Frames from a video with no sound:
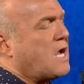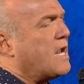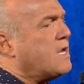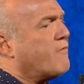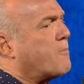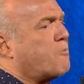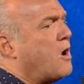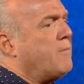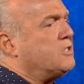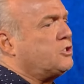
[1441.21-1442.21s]
God never
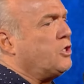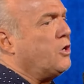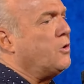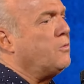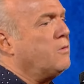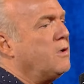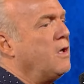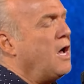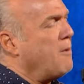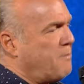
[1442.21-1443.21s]
promised you
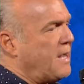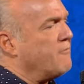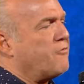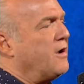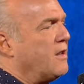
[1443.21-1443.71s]
a pain-free